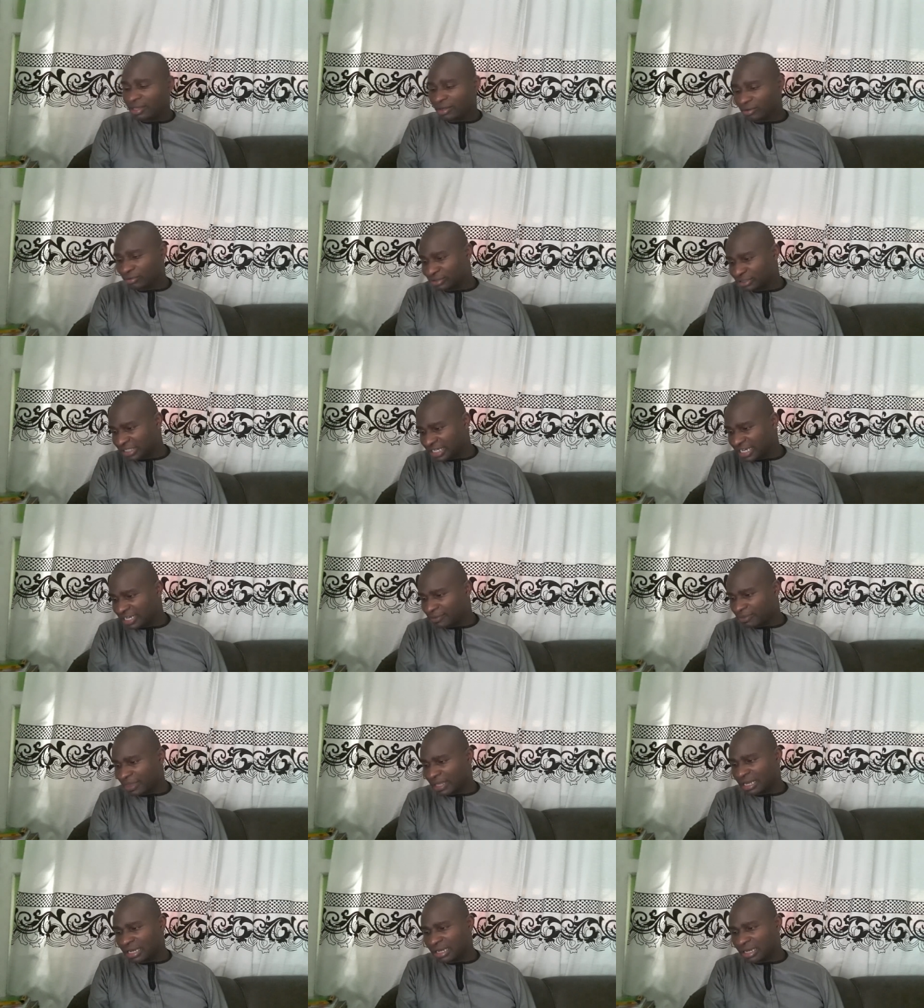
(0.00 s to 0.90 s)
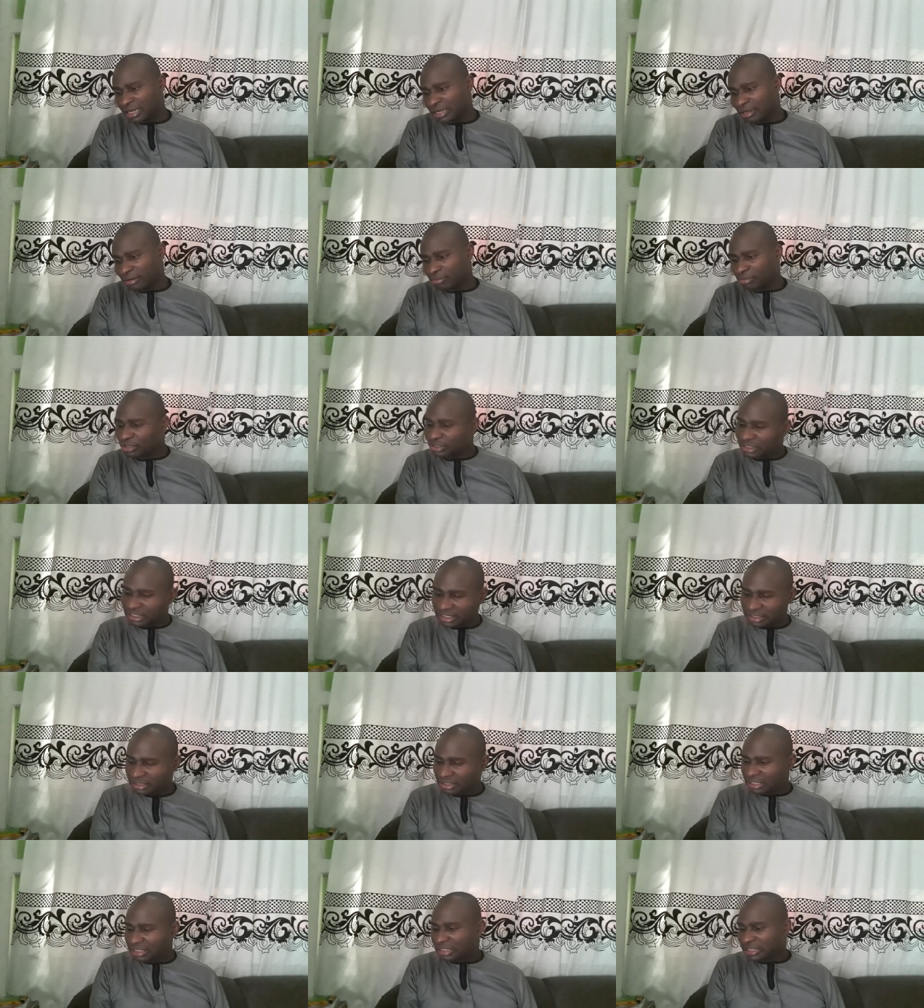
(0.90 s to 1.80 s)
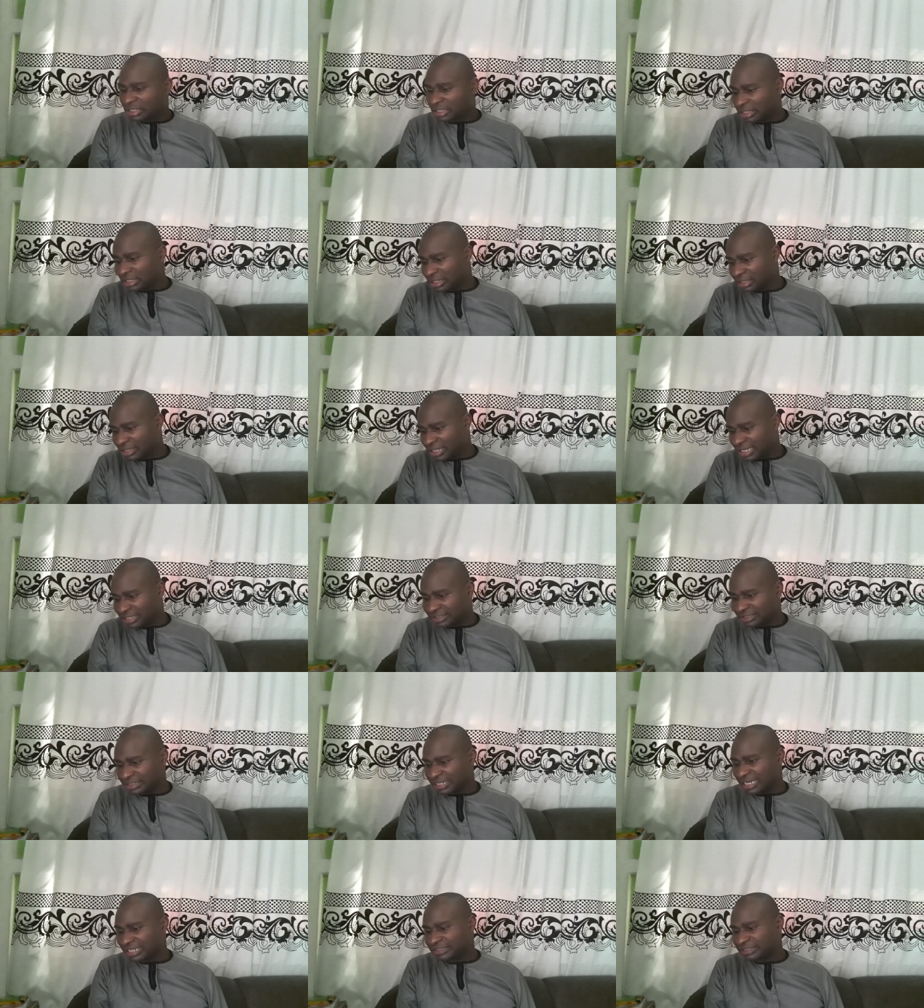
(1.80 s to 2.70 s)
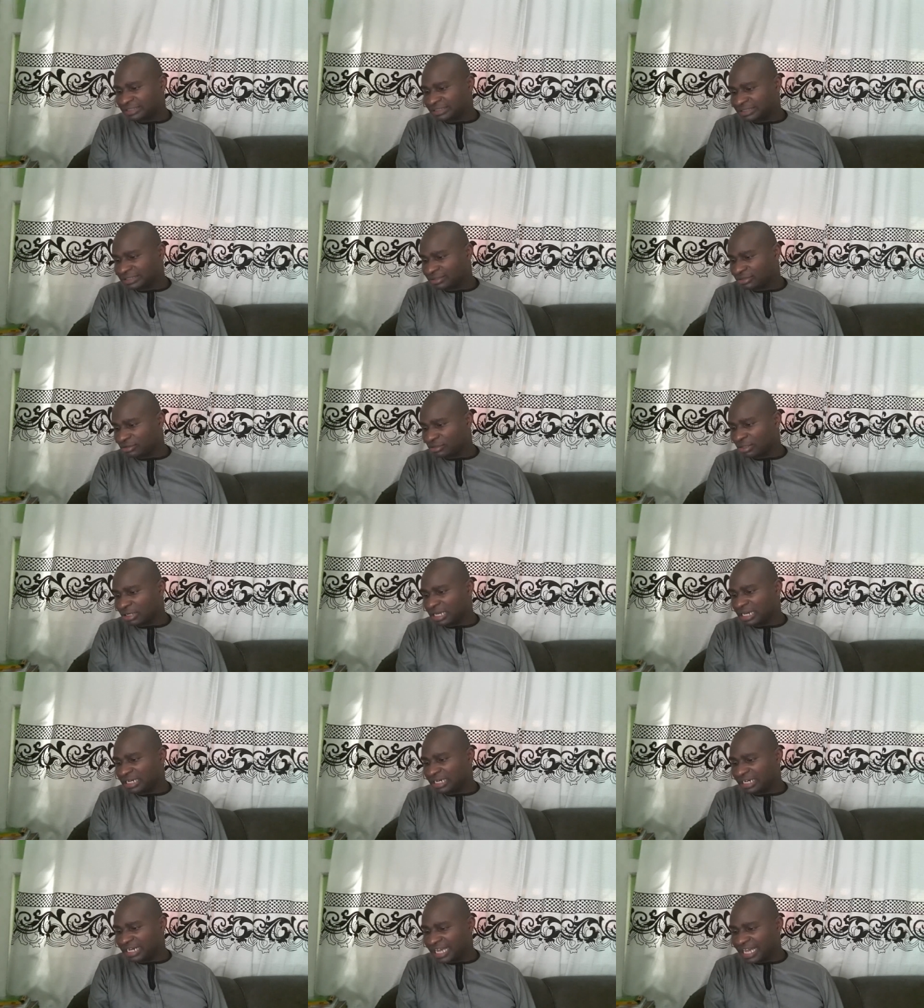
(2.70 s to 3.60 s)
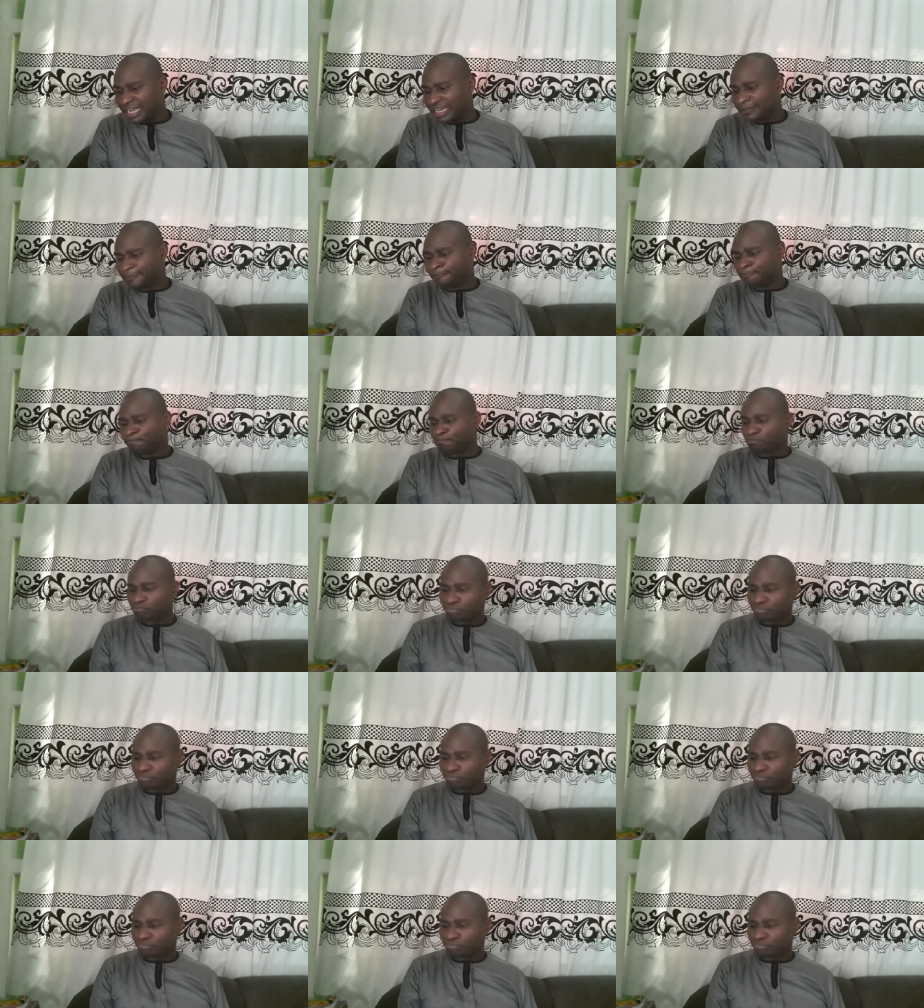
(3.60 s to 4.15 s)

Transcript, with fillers: okay um, okay uh, that's 19 you can learn